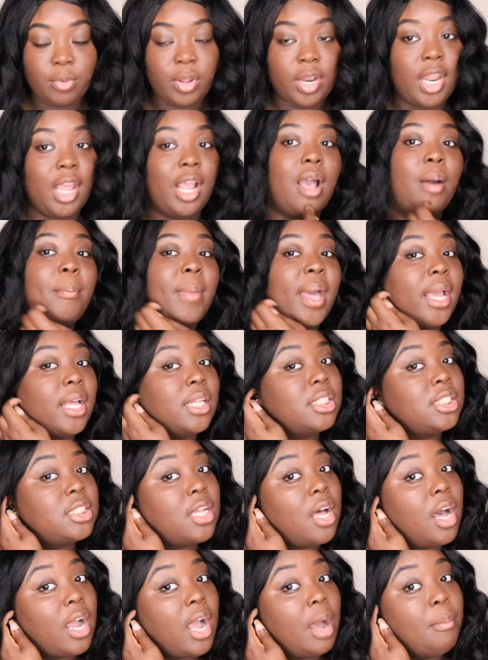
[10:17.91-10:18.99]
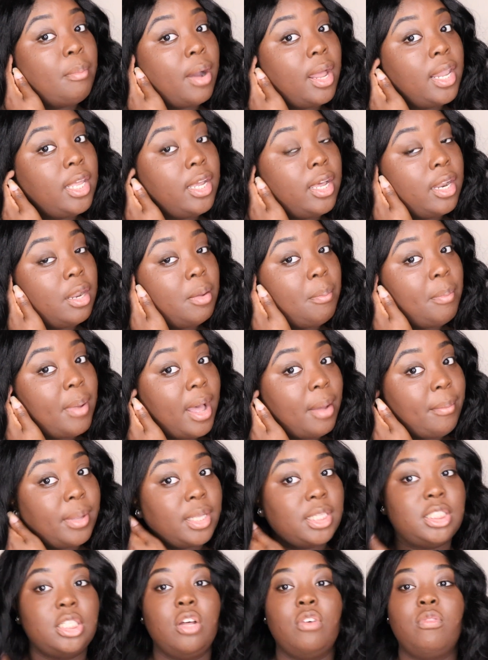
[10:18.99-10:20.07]
When they come back in stock, I'm probably gonna buy
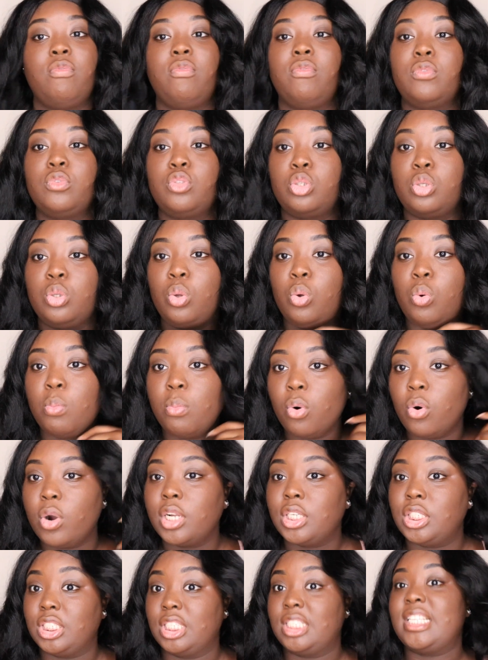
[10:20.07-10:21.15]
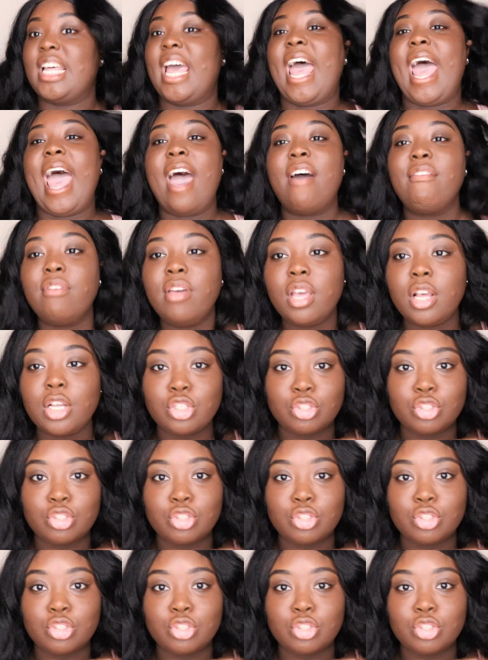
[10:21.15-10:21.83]
myself 2 more just to have it,